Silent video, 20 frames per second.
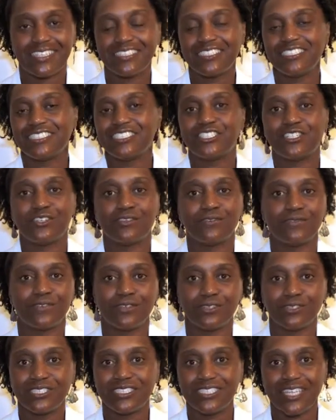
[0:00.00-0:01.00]
This is their
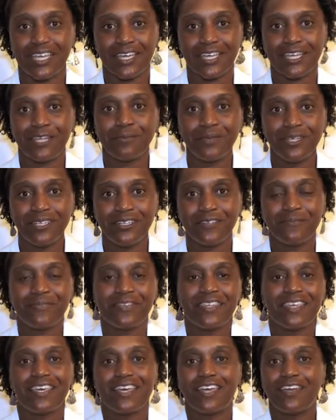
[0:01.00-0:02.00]
first time
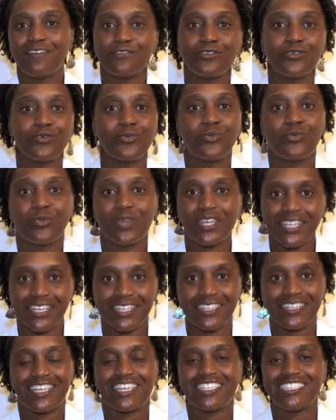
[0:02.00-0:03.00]
ever
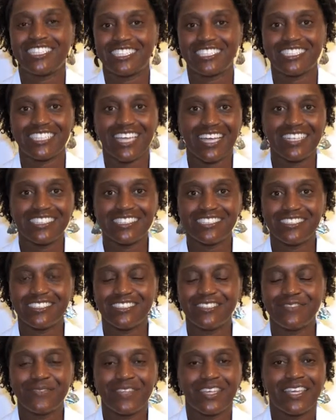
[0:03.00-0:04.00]
winning this
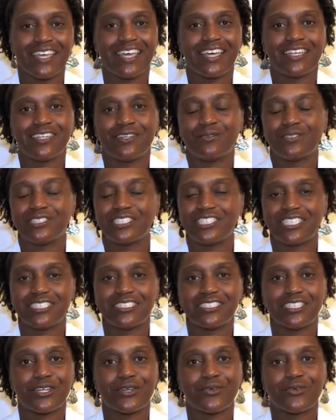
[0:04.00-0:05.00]
title, and it was
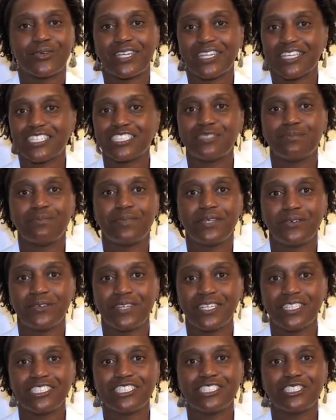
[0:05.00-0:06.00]
just a great
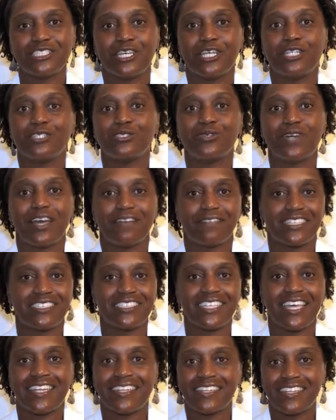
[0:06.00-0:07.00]
experience to have
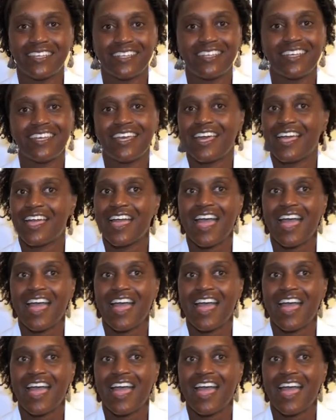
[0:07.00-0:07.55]
attended.